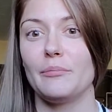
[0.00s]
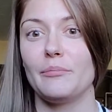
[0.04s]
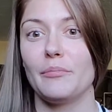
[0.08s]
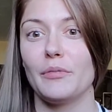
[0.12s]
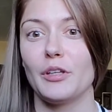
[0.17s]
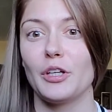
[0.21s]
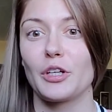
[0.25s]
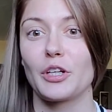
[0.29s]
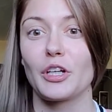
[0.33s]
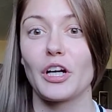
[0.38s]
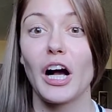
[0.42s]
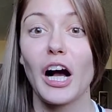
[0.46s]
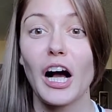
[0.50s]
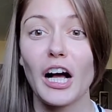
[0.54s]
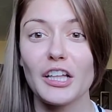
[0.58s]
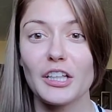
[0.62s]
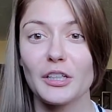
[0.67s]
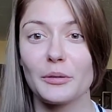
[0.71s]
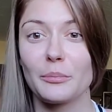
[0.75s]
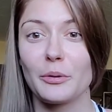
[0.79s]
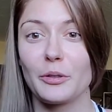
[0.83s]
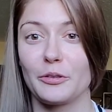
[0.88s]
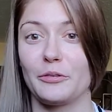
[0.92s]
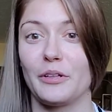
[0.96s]
your
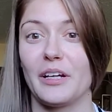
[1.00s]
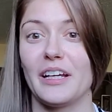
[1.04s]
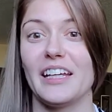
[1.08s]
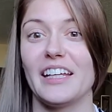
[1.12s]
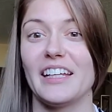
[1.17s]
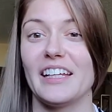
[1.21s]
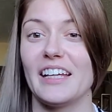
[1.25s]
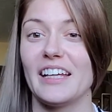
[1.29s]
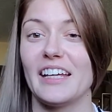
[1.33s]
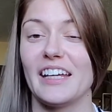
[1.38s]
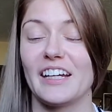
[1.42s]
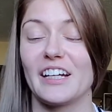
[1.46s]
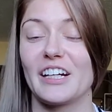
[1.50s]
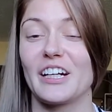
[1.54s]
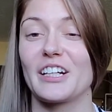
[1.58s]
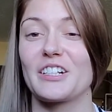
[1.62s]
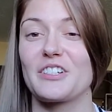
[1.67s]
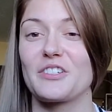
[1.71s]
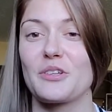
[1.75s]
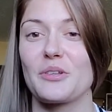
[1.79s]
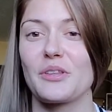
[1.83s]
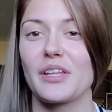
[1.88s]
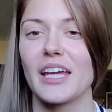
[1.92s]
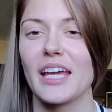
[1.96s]
collarbone right here,
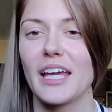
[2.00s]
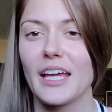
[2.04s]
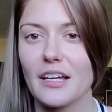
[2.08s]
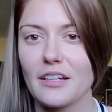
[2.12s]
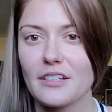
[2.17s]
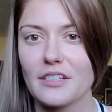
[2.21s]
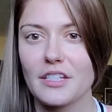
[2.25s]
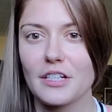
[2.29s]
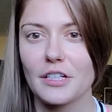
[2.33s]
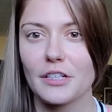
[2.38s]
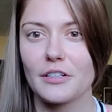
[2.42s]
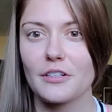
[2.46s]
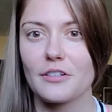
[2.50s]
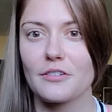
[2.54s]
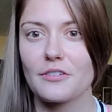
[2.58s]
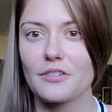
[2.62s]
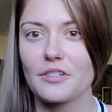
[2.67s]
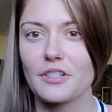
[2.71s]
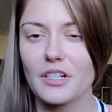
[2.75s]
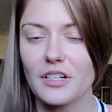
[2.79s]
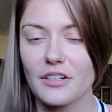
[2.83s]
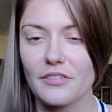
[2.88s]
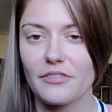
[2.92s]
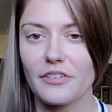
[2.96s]
so the anterior
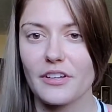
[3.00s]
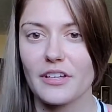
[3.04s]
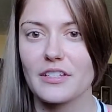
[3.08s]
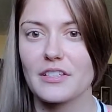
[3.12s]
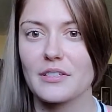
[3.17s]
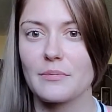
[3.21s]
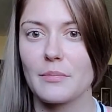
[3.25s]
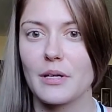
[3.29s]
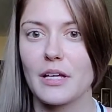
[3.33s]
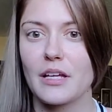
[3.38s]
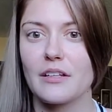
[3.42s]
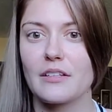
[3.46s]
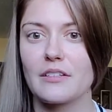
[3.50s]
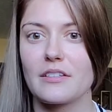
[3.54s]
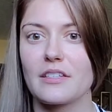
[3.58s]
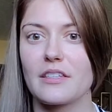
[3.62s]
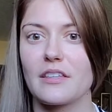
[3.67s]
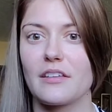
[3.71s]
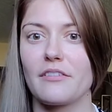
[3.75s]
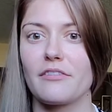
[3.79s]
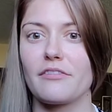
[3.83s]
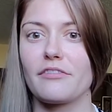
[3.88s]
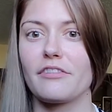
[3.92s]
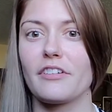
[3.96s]
surface means
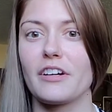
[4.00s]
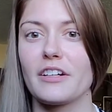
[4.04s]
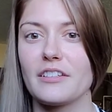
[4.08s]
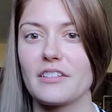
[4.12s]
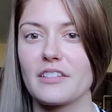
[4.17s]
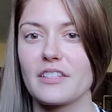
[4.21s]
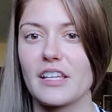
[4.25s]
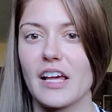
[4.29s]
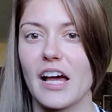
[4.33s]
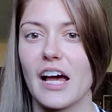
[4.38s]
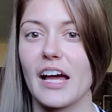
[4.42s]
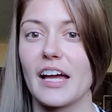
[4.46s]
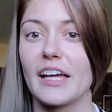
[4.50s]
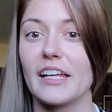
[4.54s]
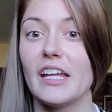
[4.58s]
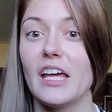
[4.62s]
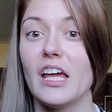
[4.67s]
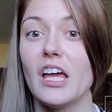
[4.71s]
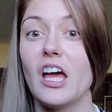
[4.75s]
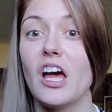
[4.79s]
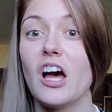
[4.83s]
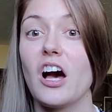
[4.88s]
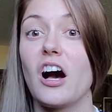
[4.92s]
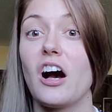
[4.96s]
the front side
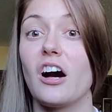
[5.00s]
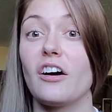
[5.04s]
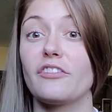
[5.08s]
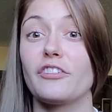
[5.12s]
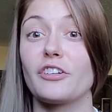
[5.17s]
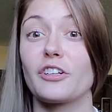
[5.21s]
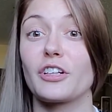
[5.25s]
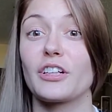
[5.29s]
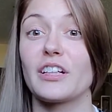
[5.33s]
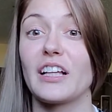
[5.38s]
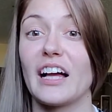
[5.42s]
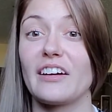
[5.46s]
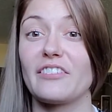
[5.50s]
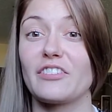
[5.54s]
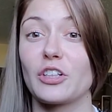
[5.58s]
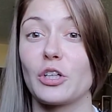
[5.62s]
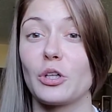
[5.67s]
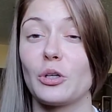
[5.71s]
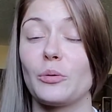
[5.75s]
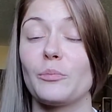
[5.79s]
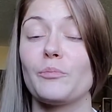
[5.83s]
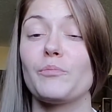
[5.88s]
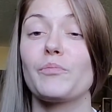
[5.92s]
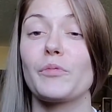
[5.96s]
of your
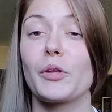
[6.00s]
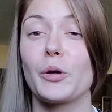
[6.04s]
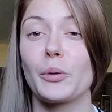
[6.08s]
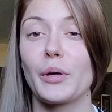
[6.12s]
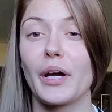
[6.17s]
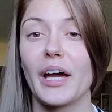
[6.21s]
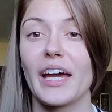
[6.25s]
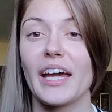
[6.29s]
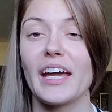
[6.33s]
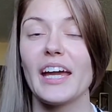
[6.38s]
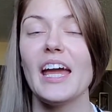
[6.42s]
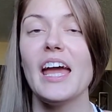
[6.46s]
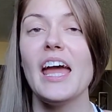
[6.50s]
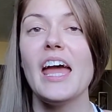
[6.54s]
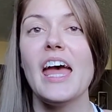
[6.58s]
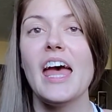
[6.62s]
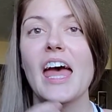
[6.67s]
clavicle, okay?